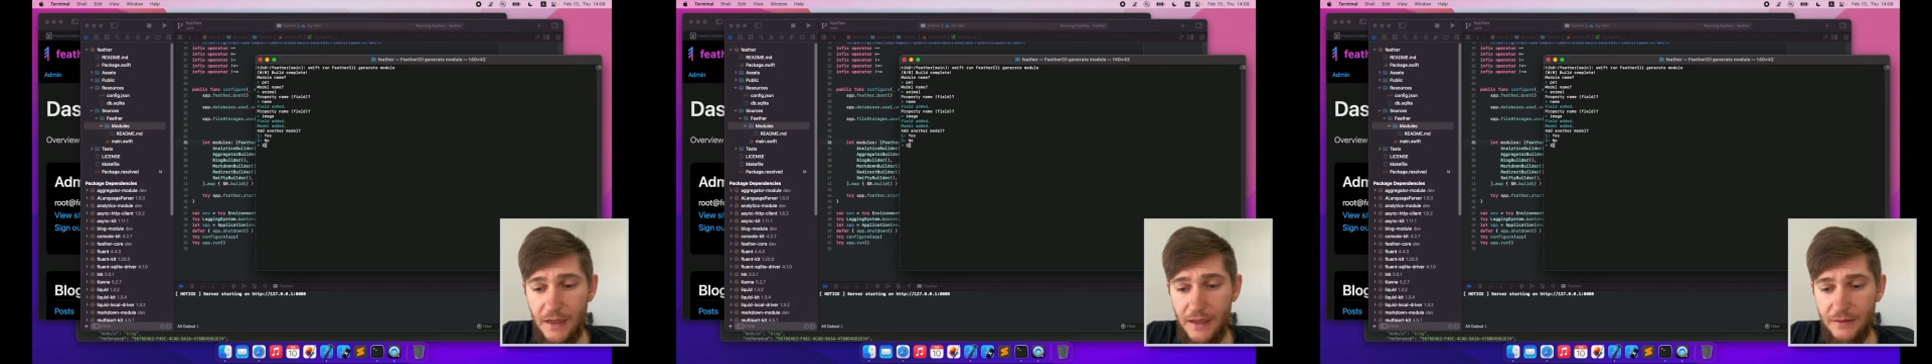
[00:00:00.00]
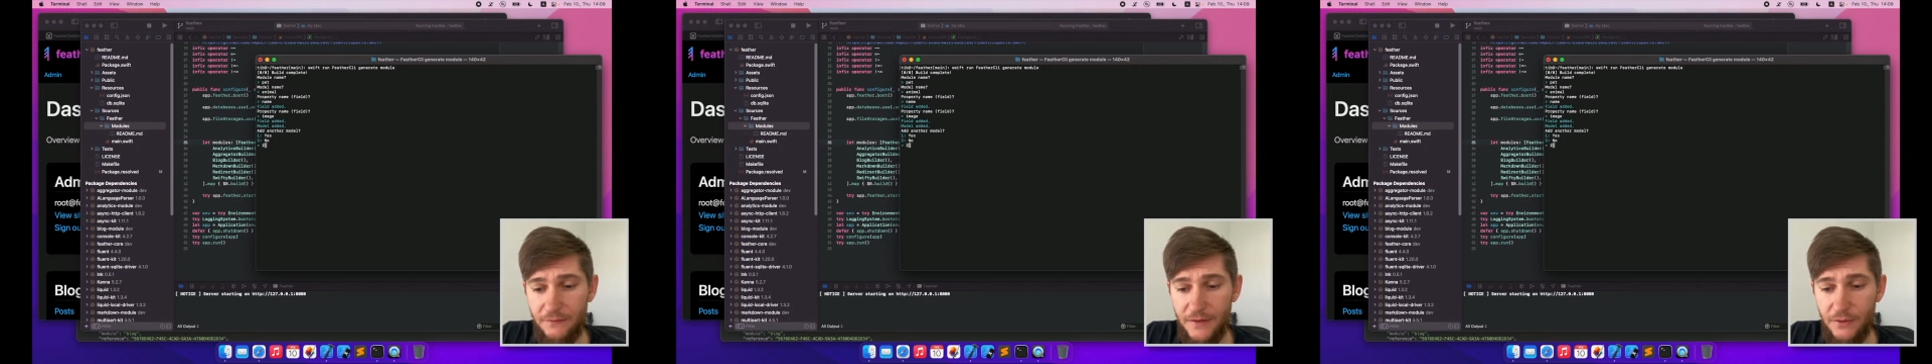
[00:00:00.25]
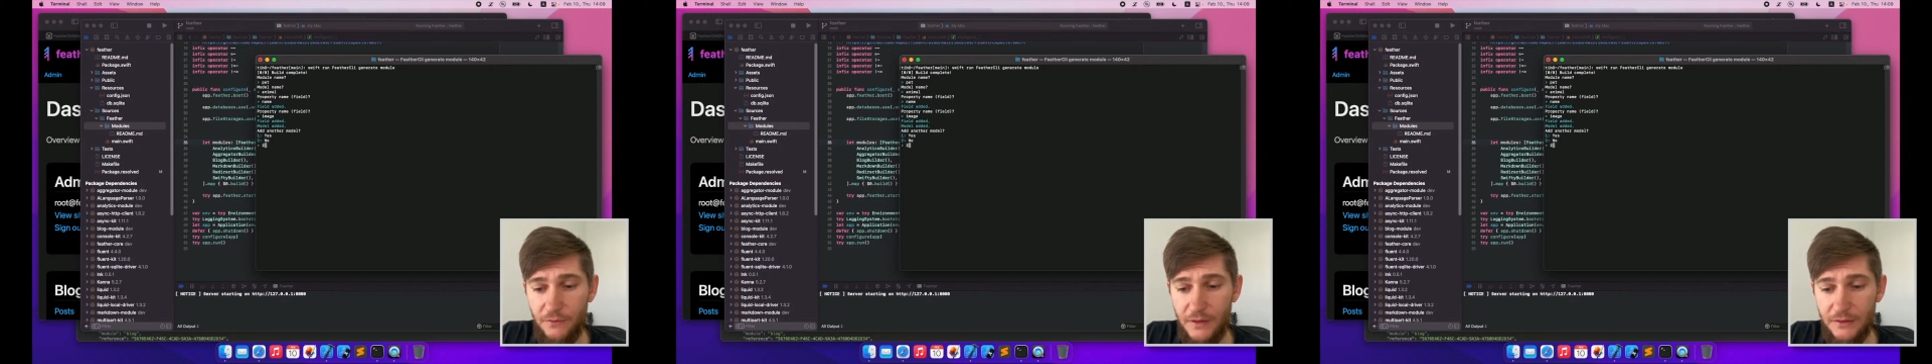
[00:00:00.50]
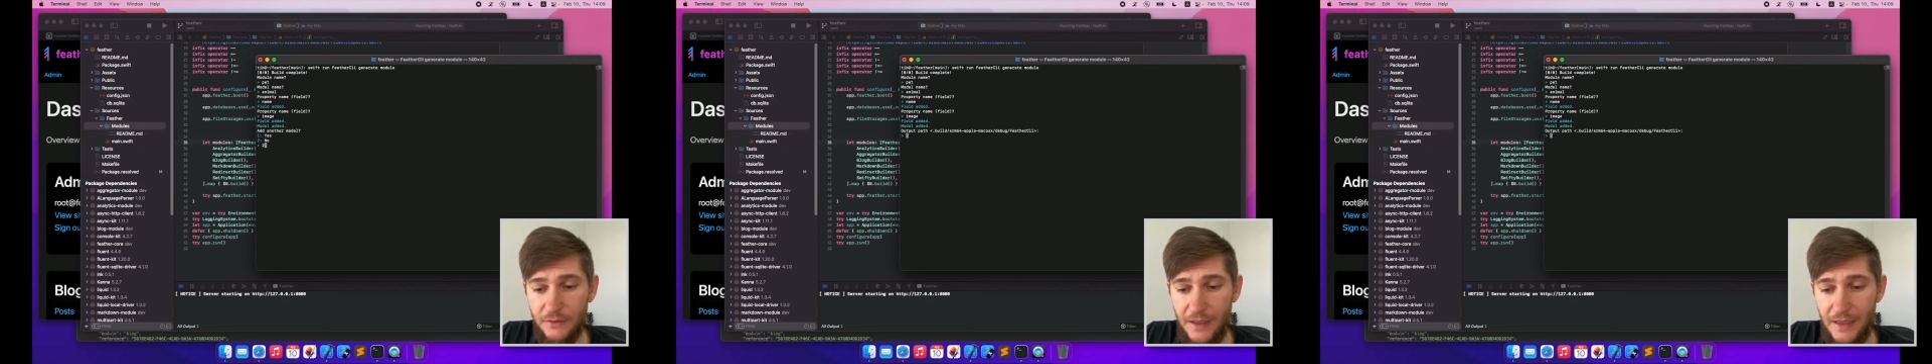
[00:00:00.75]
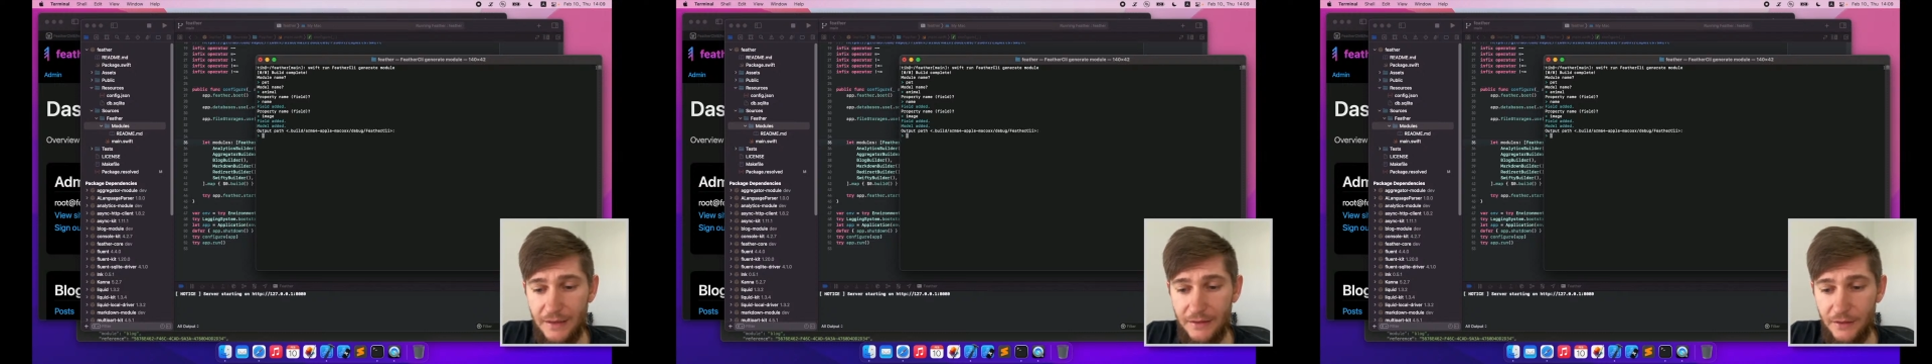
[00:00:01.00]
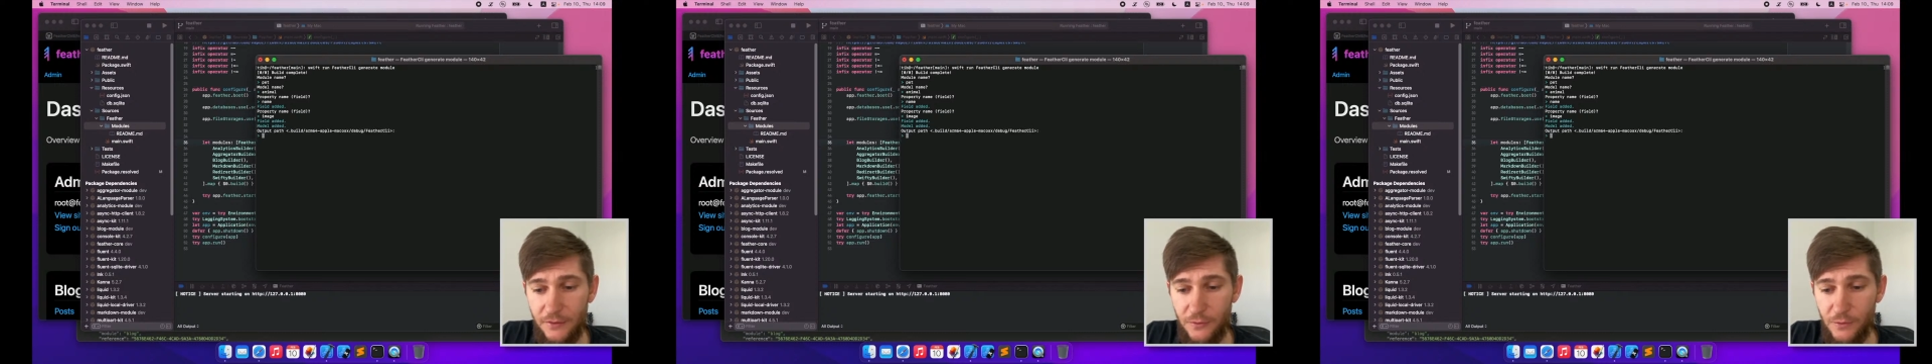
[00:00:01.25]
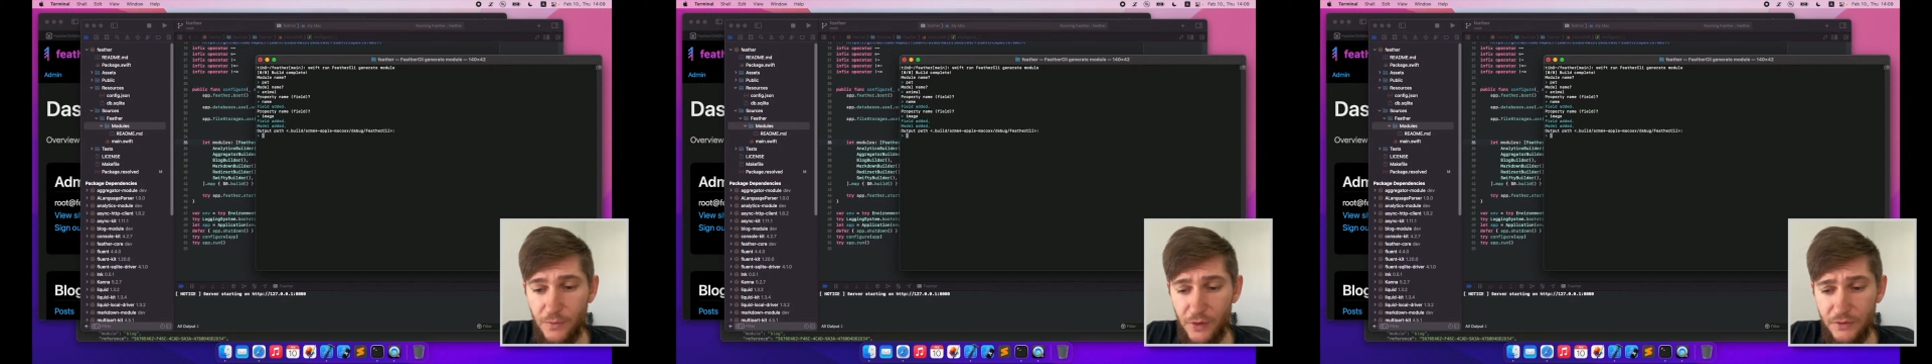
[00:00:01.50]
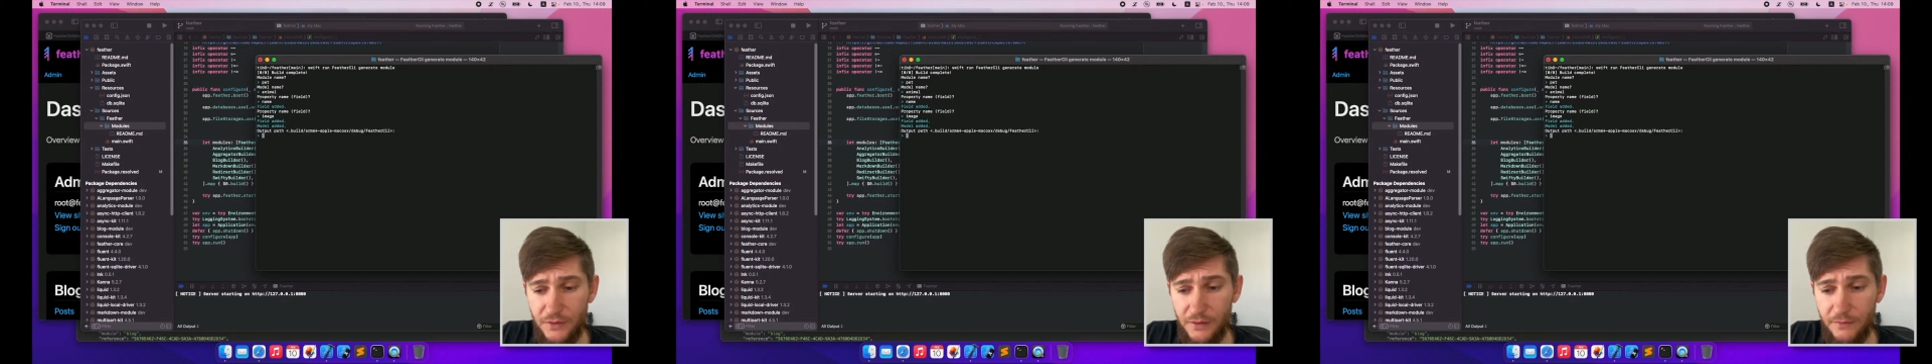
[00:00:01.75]
and we don't want to add a new
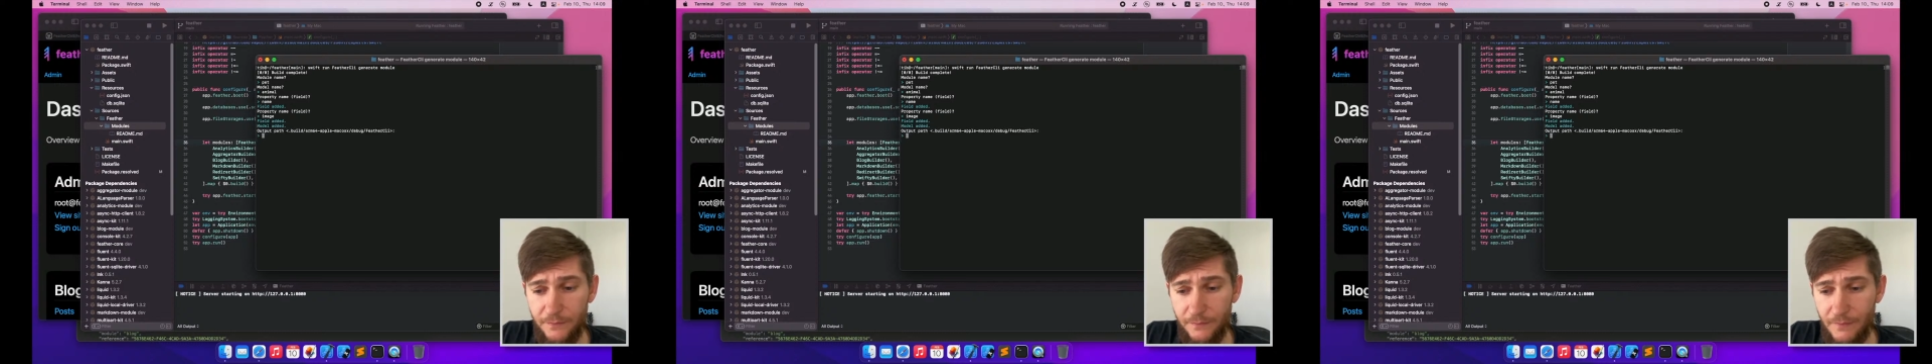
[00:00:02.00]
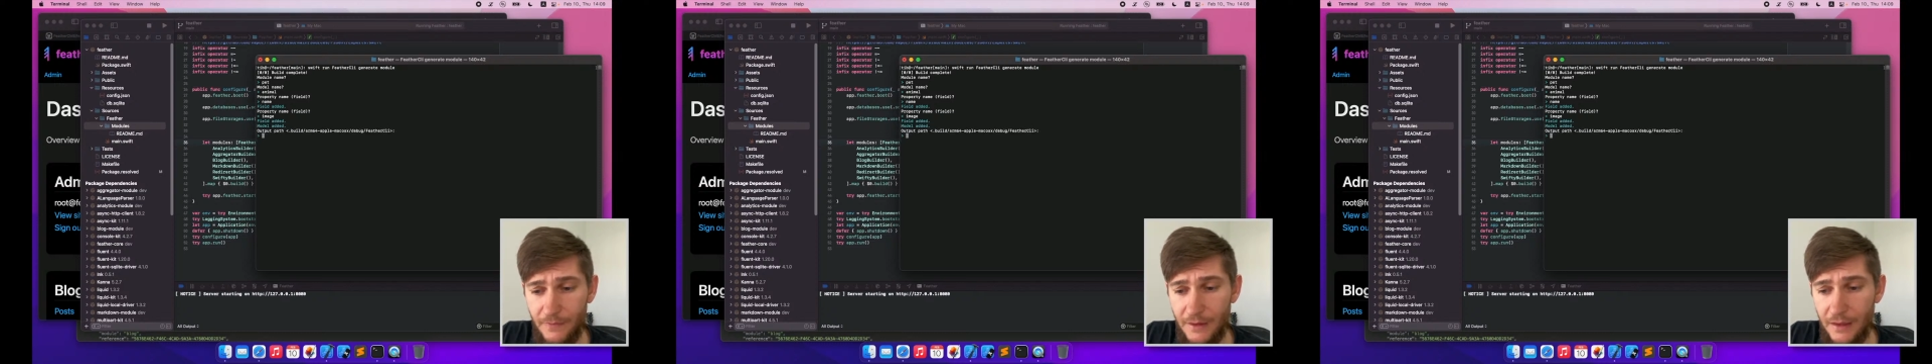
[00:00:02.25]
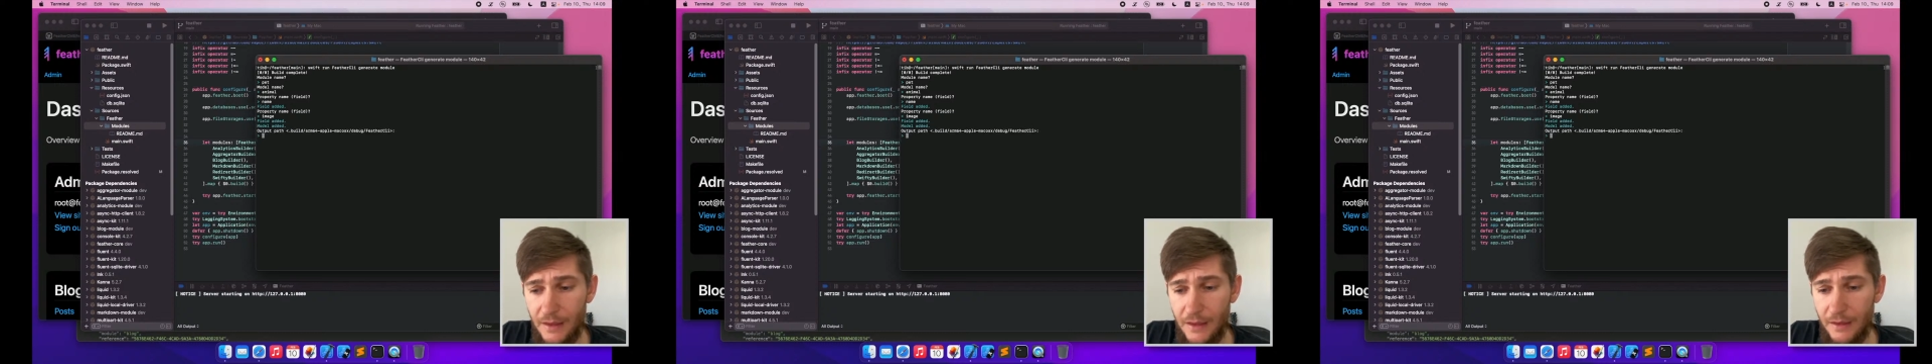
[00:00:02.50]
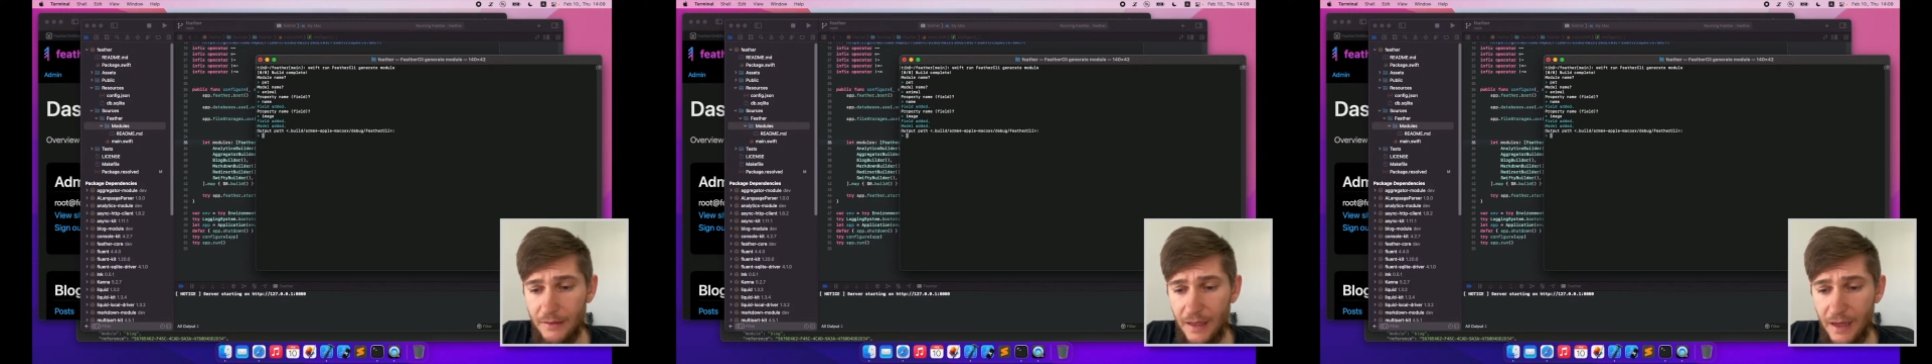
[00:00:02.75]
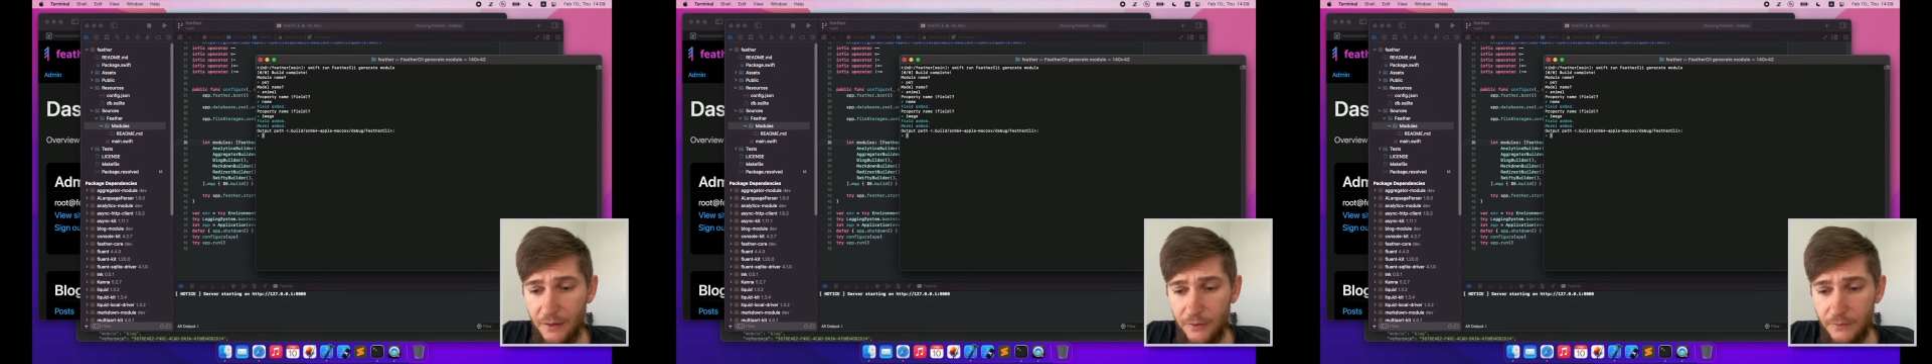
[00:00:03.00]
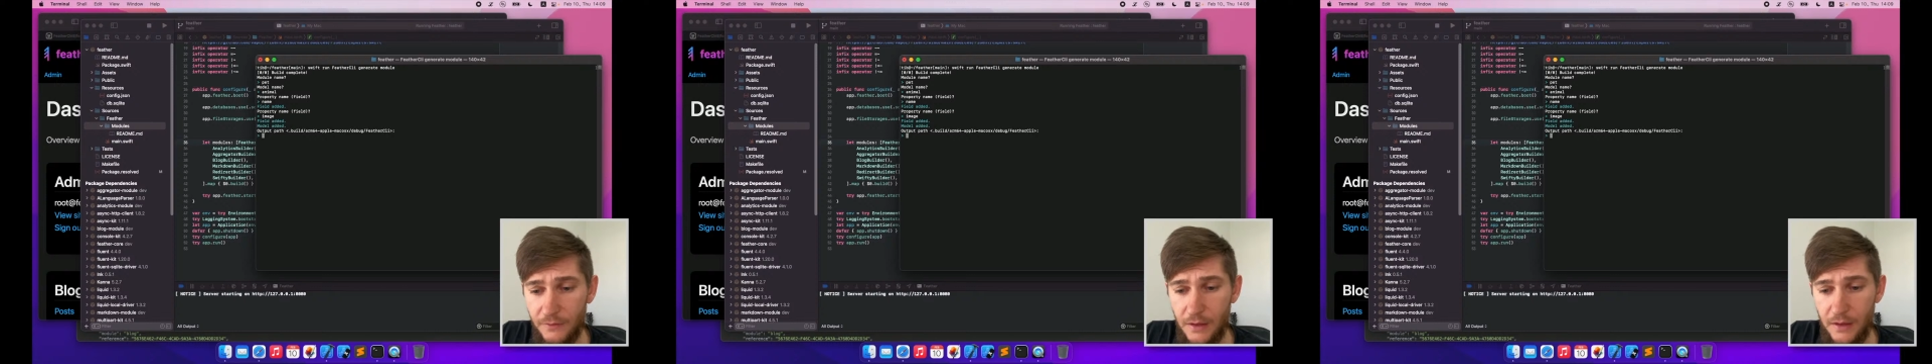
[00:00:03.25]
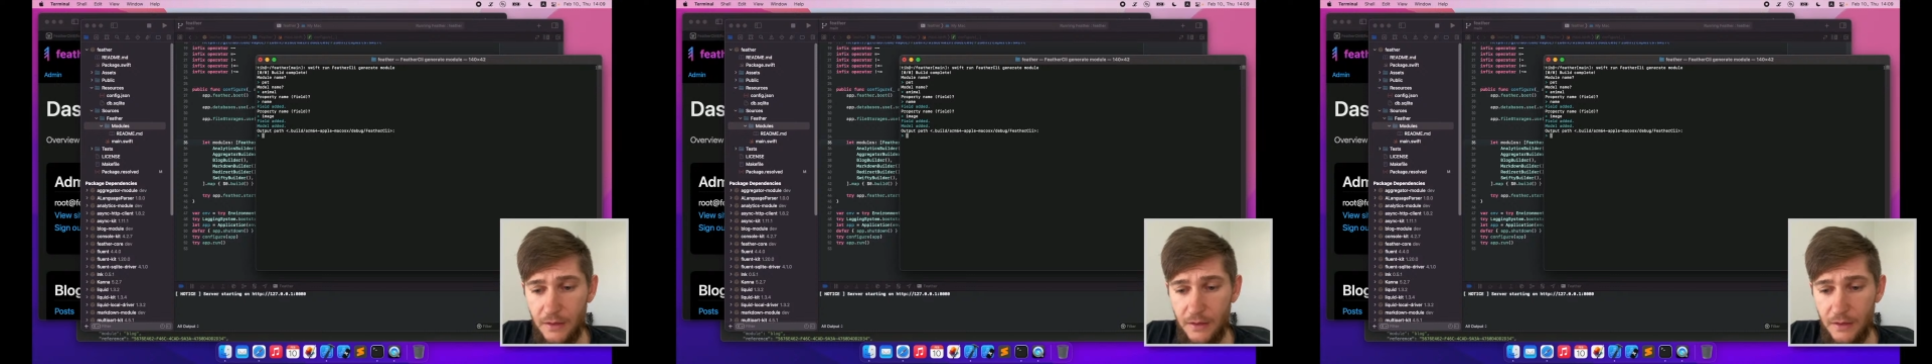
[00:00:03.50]
model. Now